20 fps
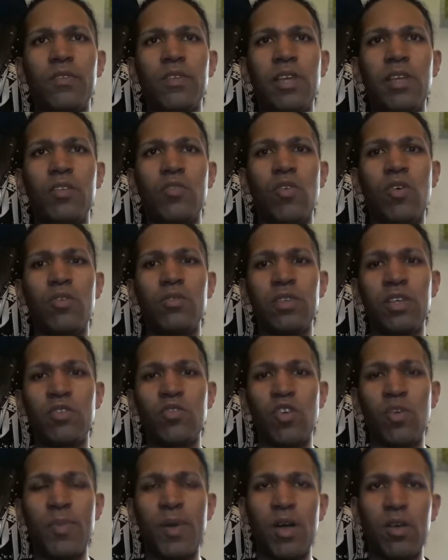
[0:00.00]
they thought they
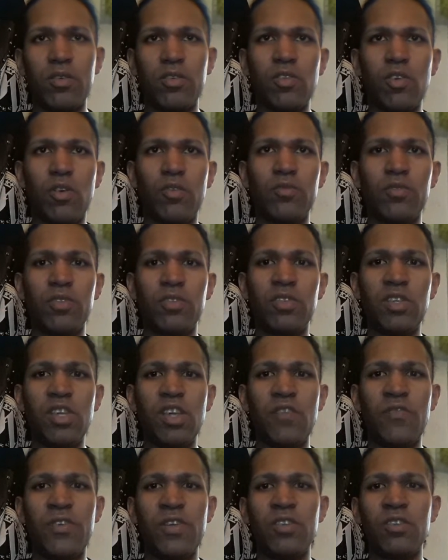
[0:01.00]
thought about you know to
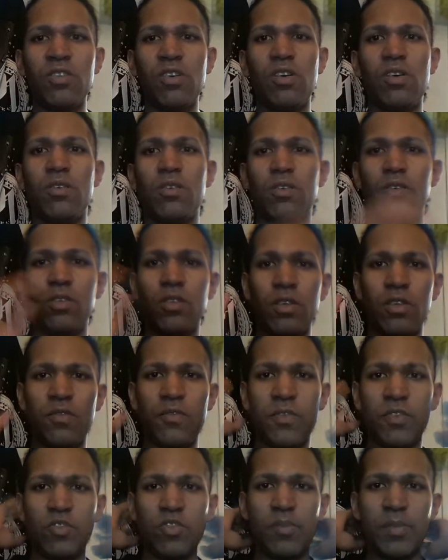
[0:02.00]
see if he's um
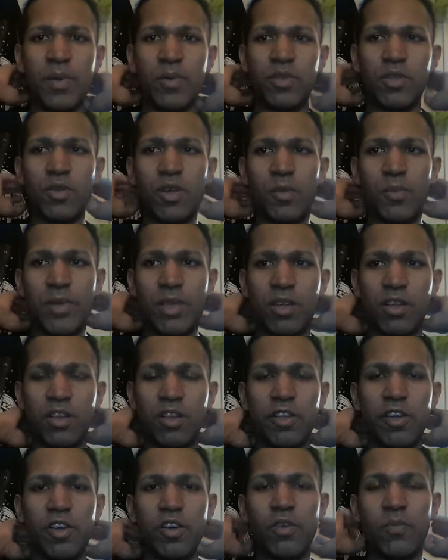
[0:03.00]
if he's going to be able to uh, be
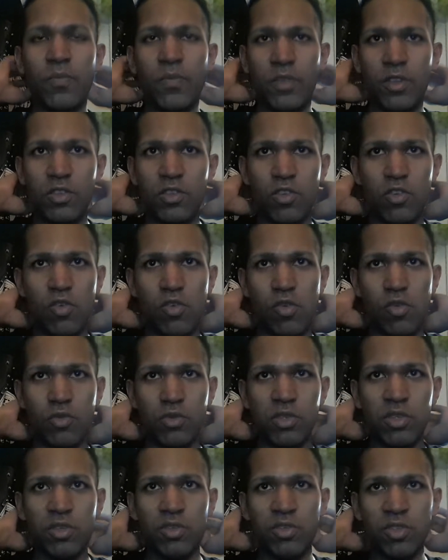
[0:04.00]
clear
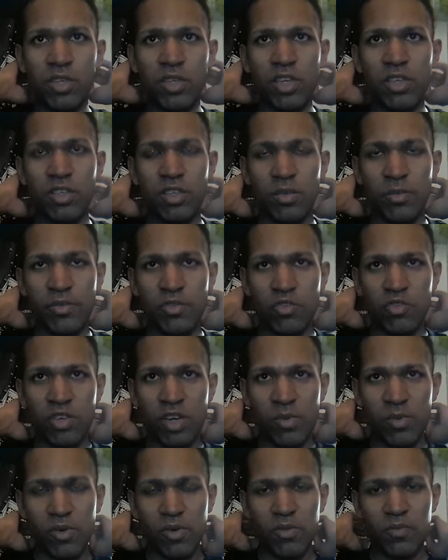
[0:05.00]
to to Sunday's Elimination
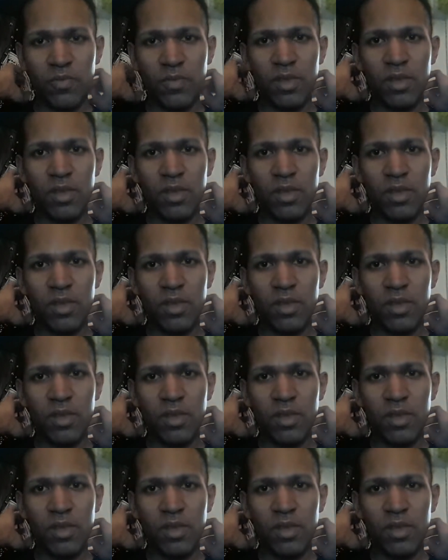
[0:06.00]
Chamber,